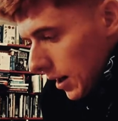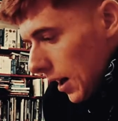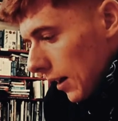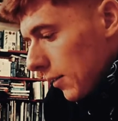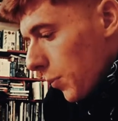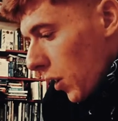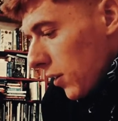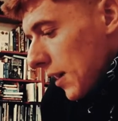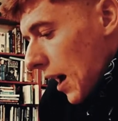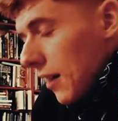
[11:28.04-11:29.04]

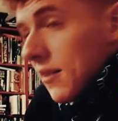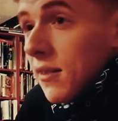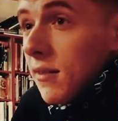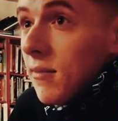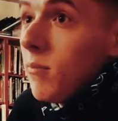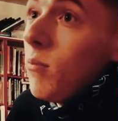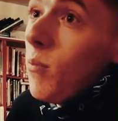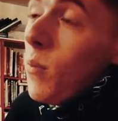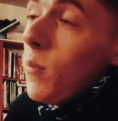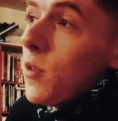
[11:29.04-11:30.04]
experience it hasn't
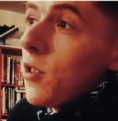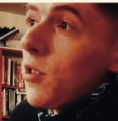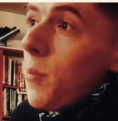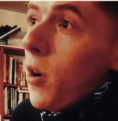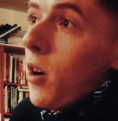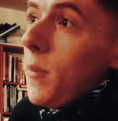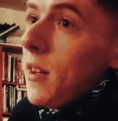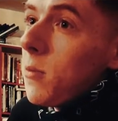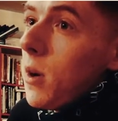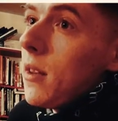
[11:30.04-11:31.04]
supported me
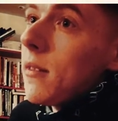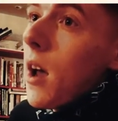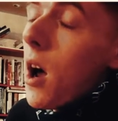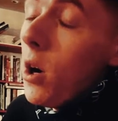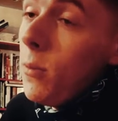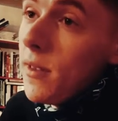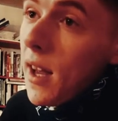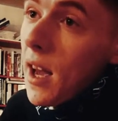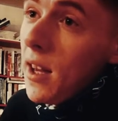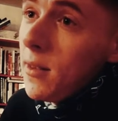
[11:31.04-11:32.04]
as well as I hoped it
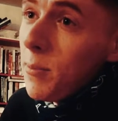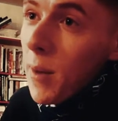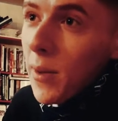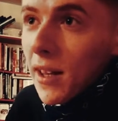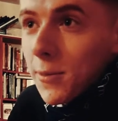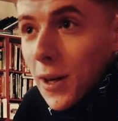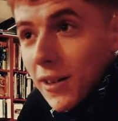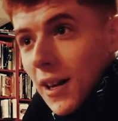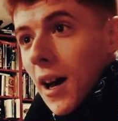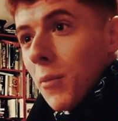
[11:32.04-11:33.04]
had. Maybe that's
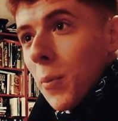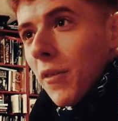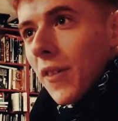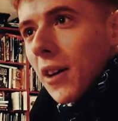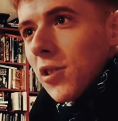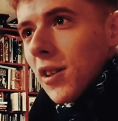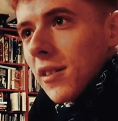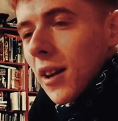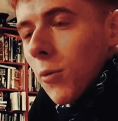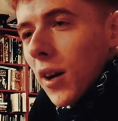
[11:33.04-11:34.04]
because I am a
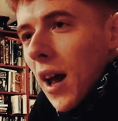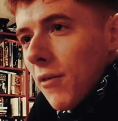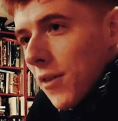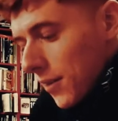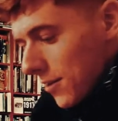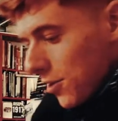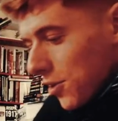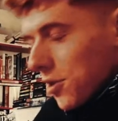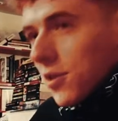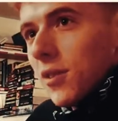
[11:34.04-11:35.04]
perfectionist and I want everything to
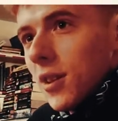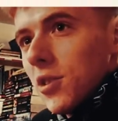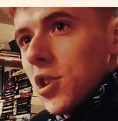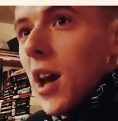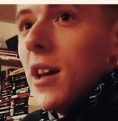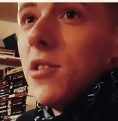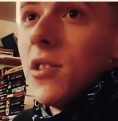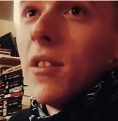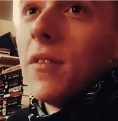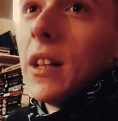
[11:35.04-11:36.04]
just change
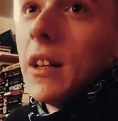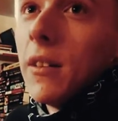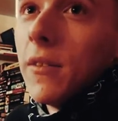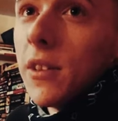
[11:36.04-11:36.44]
at the flip of the